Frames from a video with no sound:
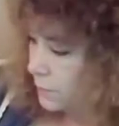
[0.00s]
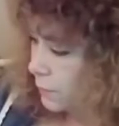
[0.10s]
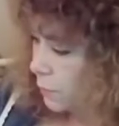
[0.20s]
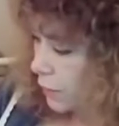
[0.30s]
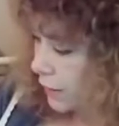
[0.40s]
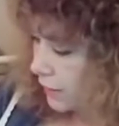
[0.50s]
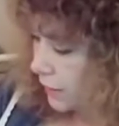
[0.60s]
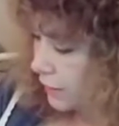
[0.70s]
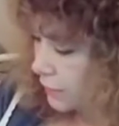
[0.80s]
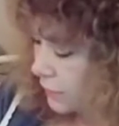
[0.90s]
working
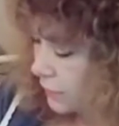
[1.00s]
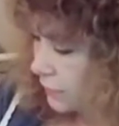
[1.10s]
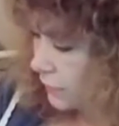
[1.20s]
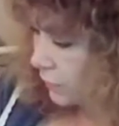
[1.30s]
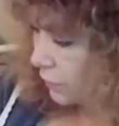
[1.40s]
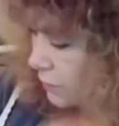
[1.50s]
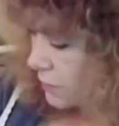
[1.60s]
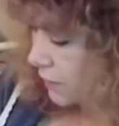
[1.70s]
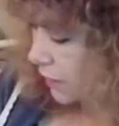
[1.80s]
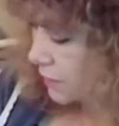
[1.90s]
late, all those
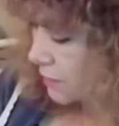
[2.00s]
things.